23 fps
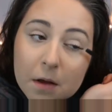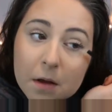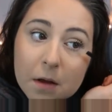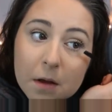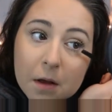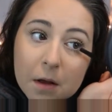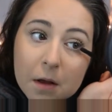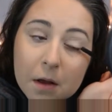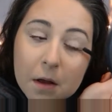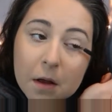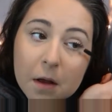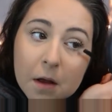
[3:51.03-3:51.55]

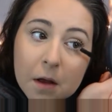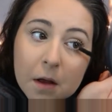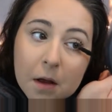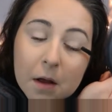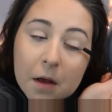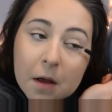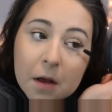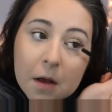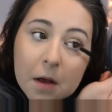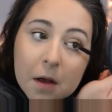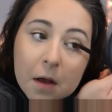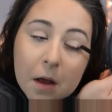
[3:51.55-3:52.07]

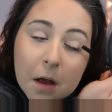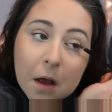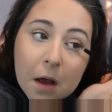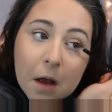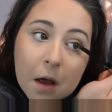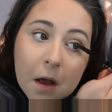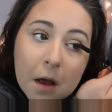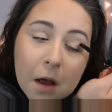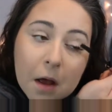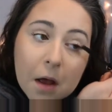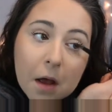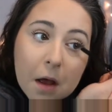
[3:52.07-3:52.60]

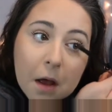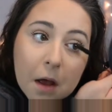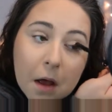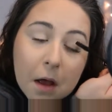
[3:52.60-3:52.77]
(silence)